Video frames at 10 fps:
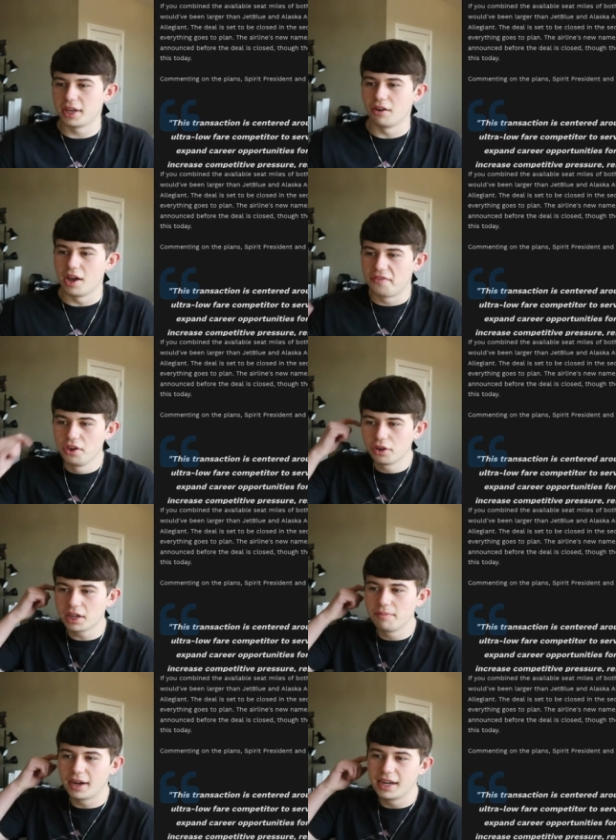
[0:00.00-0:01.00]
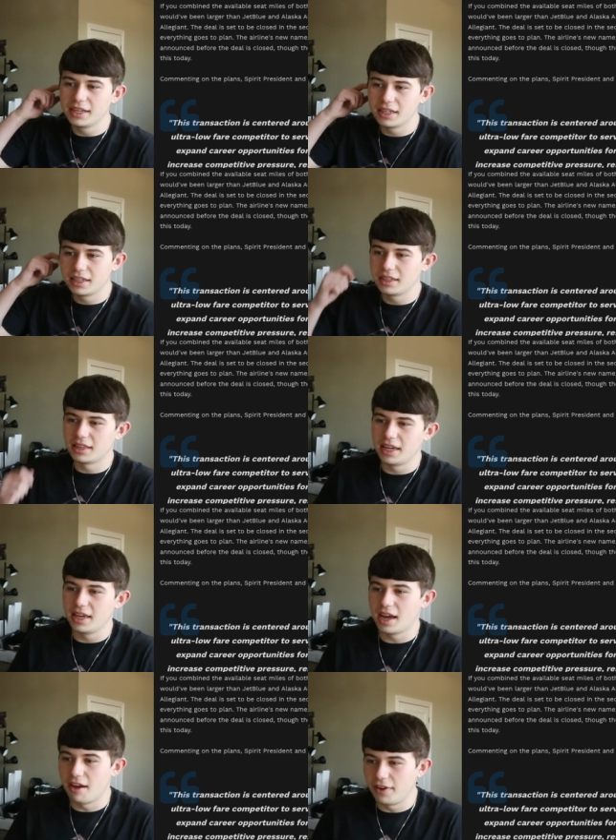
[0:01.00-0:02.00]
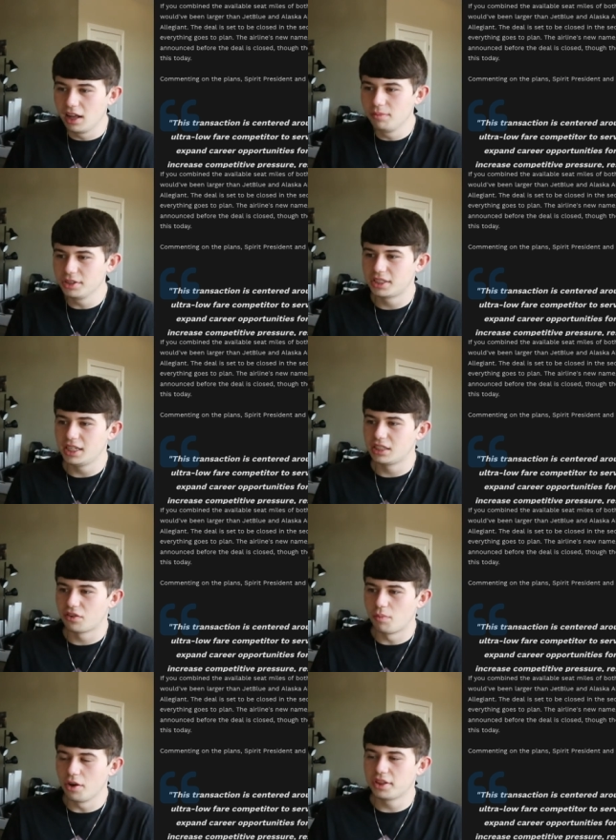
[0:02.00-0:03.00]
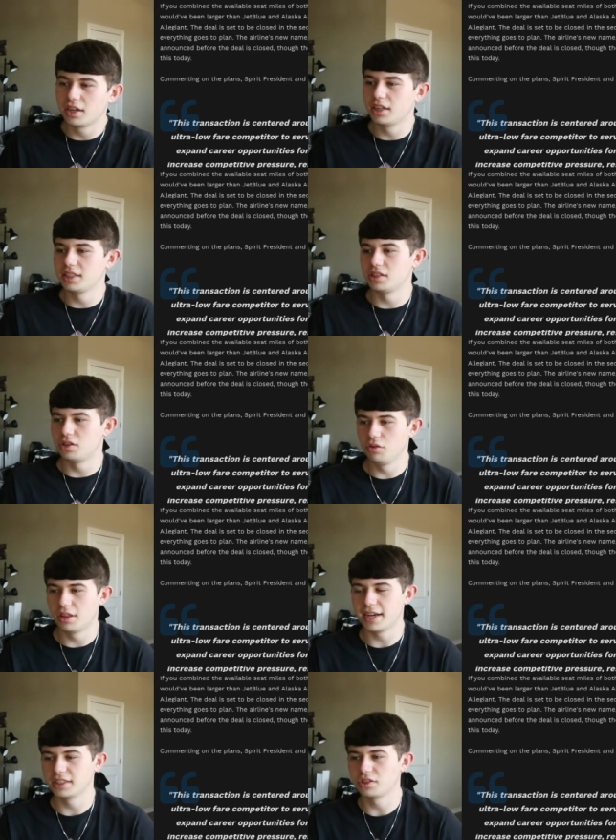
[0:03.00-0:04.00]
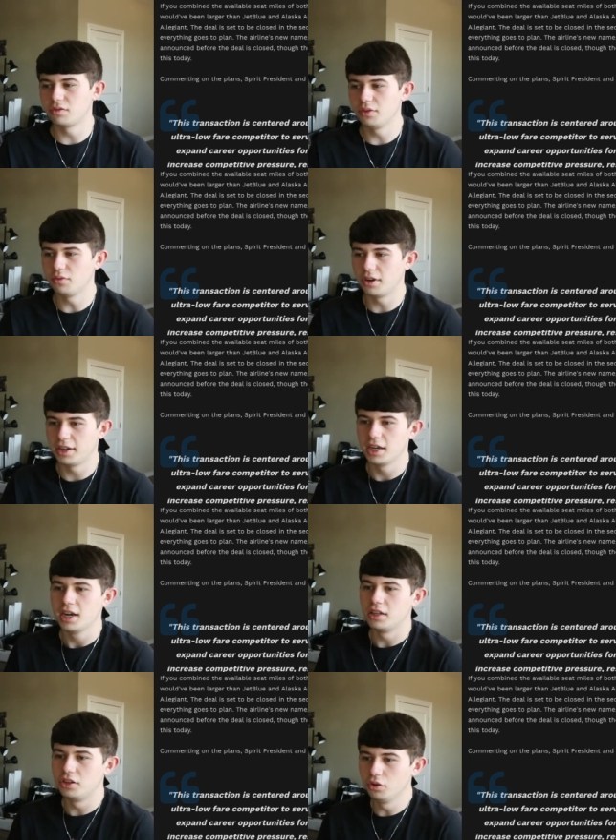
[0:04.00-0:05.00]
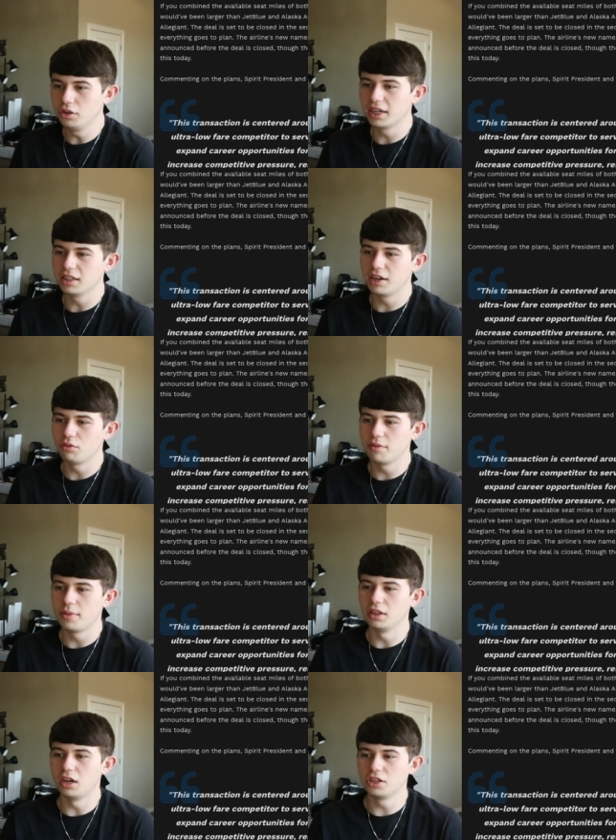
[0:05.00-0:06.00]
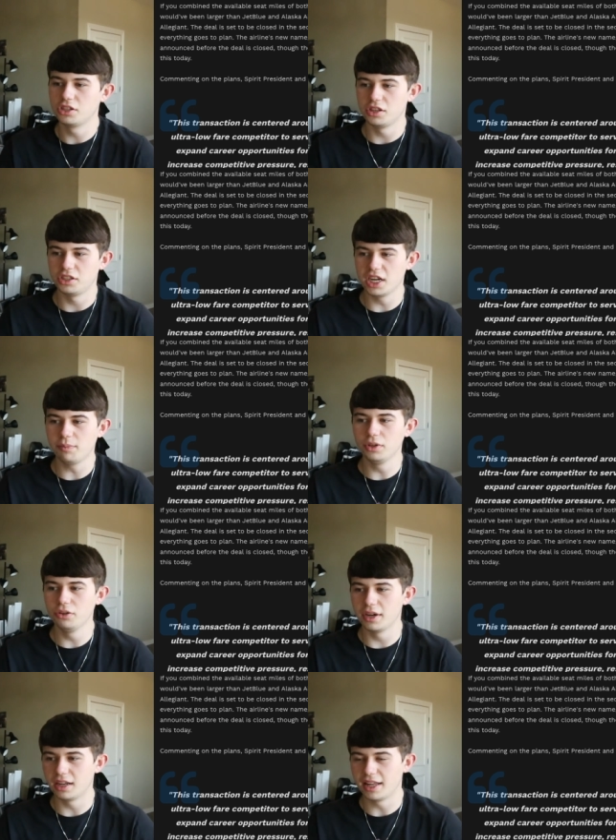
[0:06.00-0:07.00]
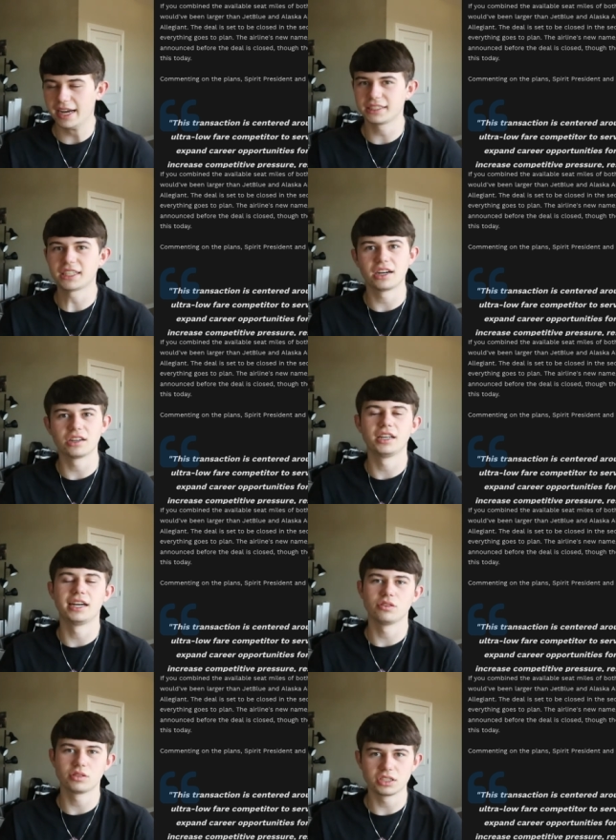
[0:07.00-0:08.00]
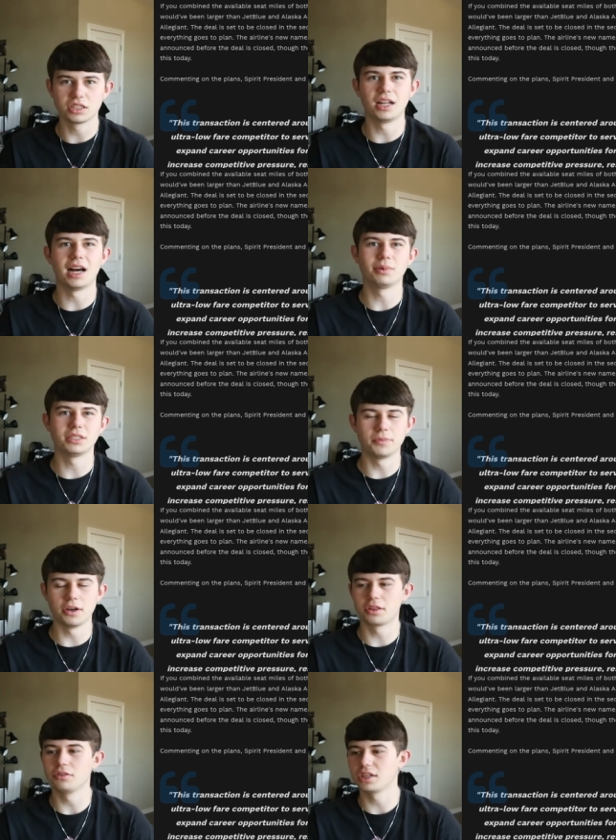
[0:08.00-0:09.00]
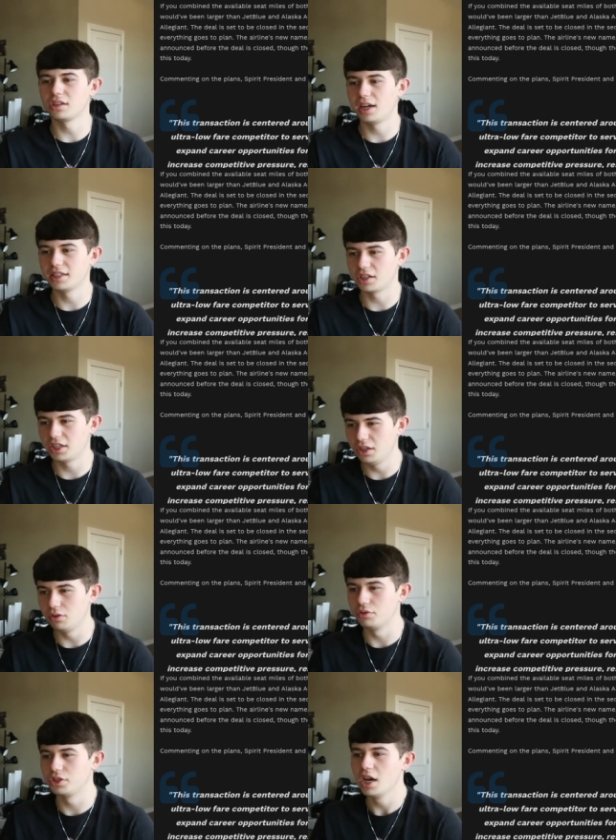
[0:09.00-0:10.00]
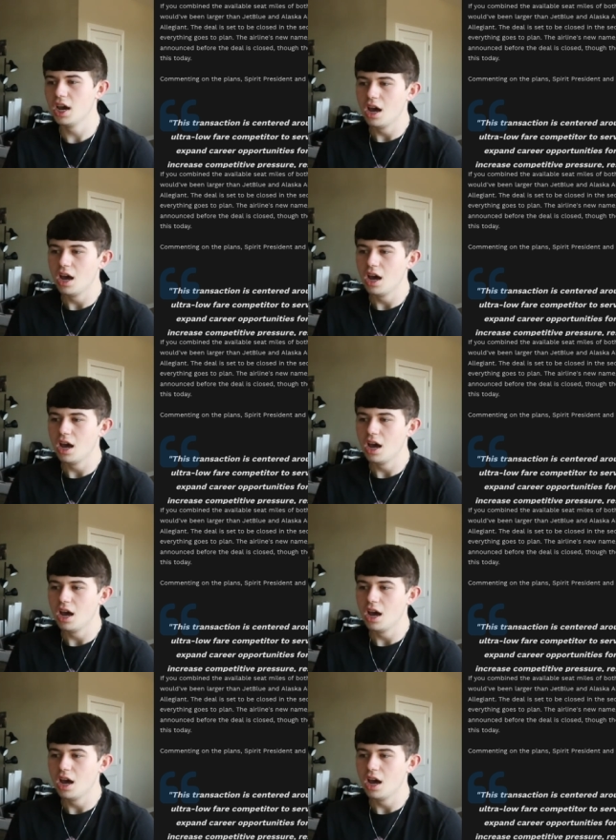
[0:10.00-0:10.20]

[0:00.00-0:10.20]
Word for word: we go. If you are combined the available seats for both airlines in 2021, the dual airline would have been larger than JetBlue and Alaska Airlines, which is a lot because both those airlines are huge.